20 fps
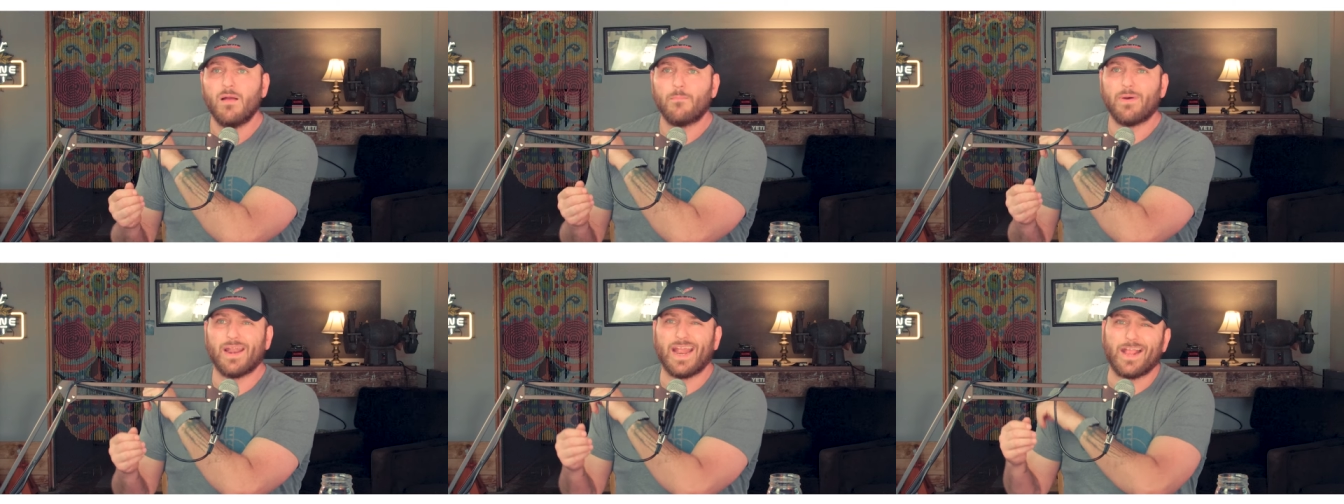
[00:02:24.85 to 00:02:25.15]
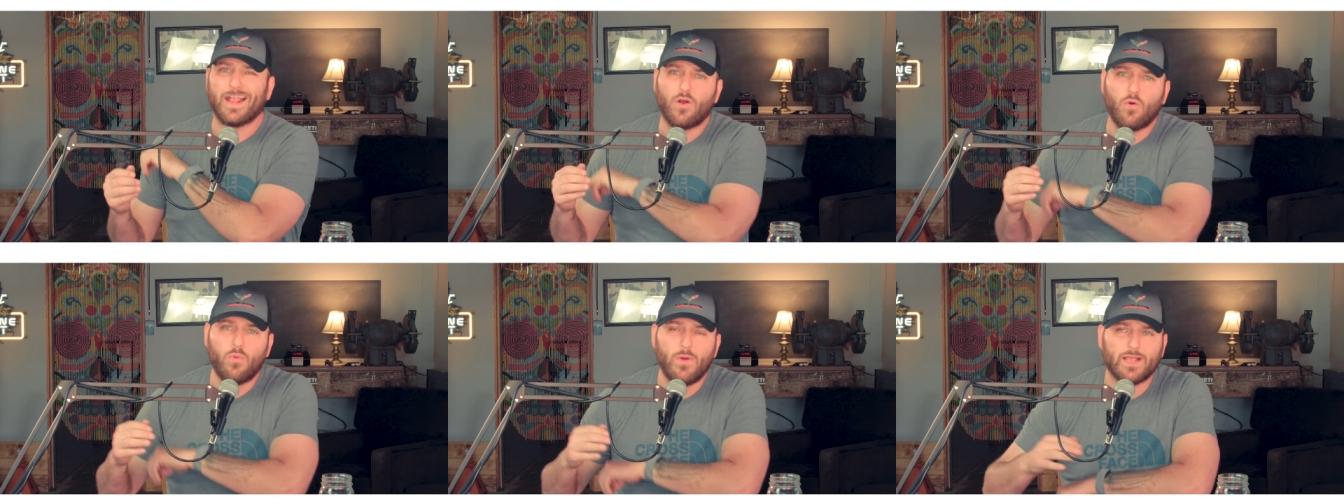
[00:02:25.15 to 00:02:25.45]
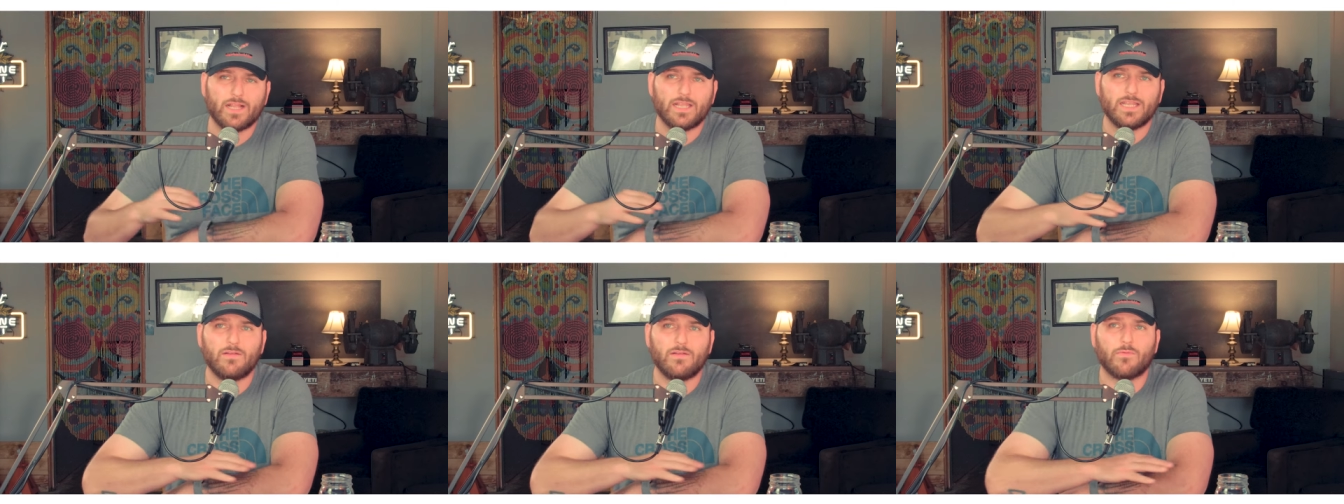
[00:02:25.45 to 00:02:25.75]
but I
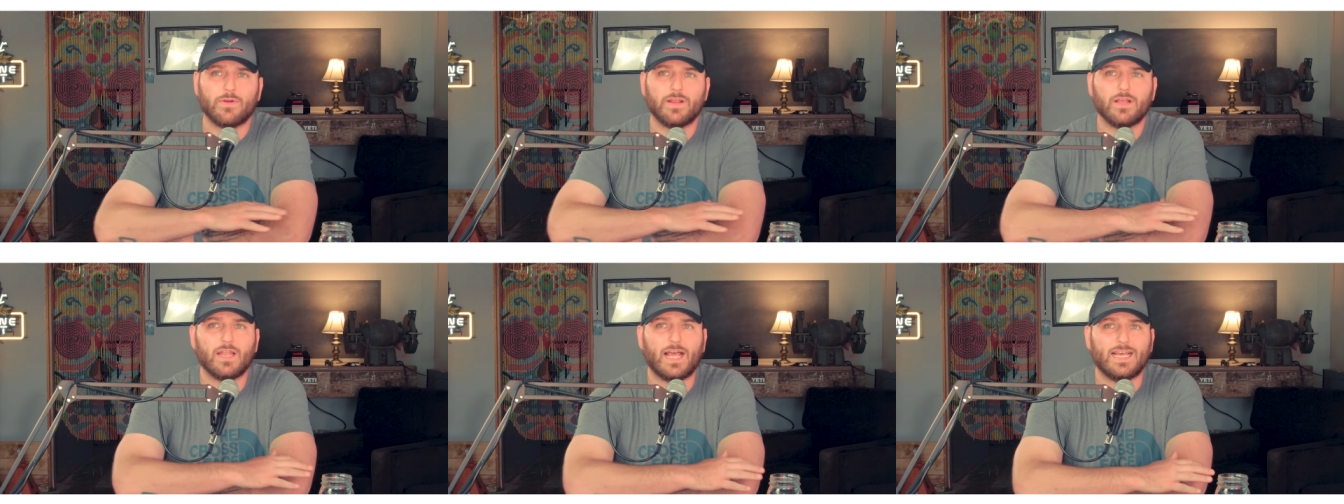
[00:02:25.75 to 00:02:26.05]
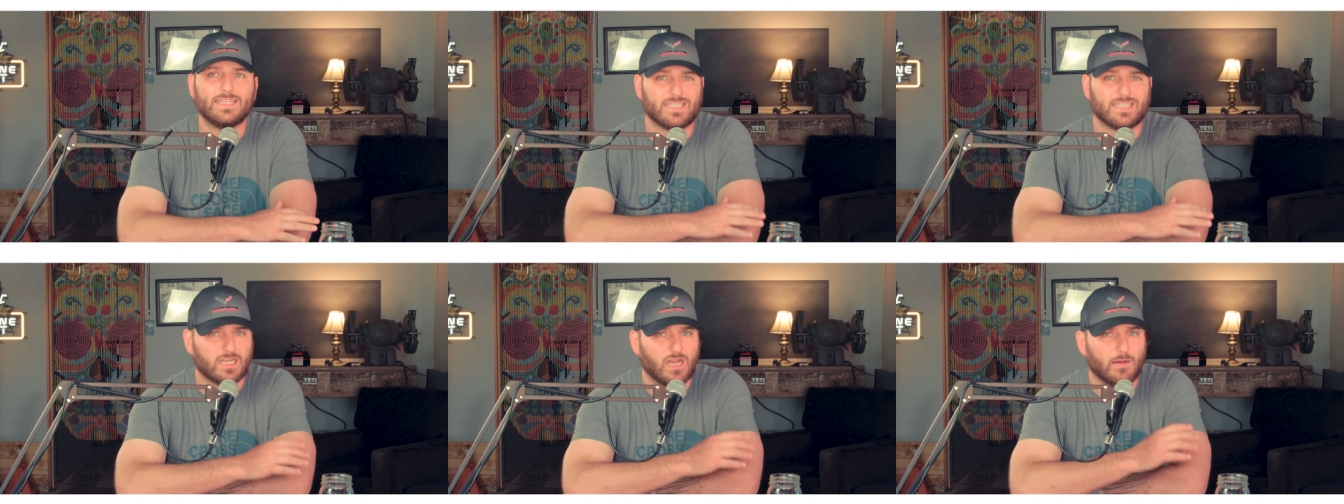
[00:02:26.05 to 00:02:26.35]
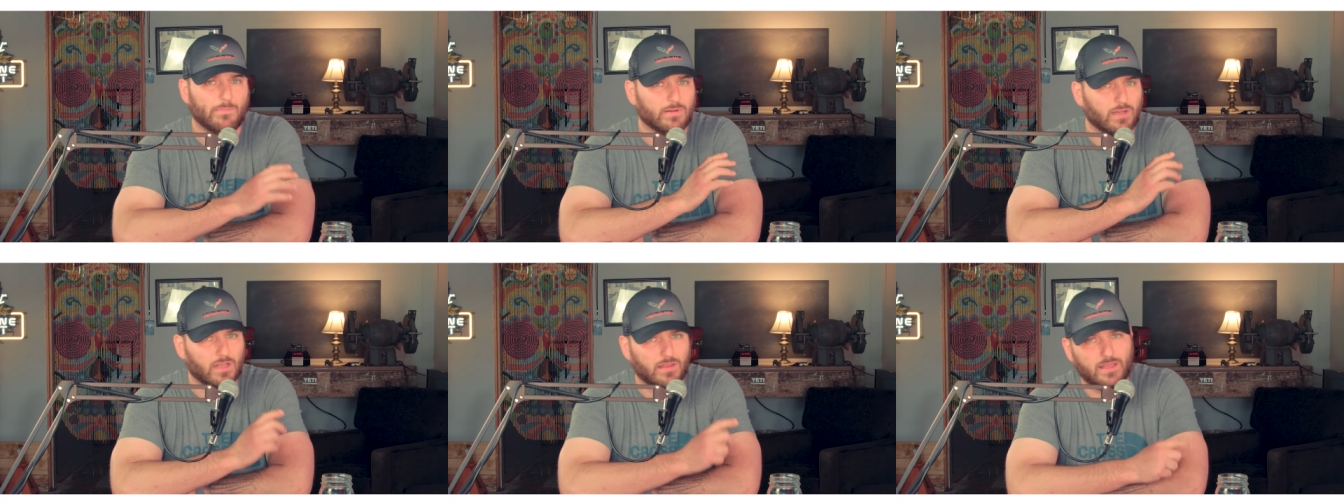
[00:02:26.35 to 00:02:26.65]
quickly realized a
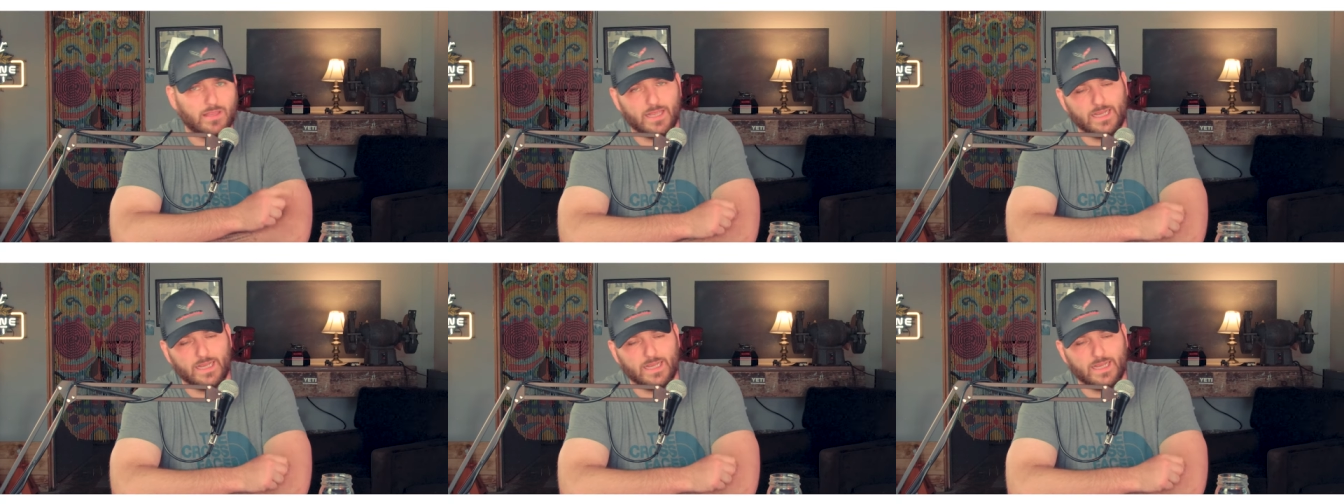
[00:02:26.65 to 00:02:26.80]
couple of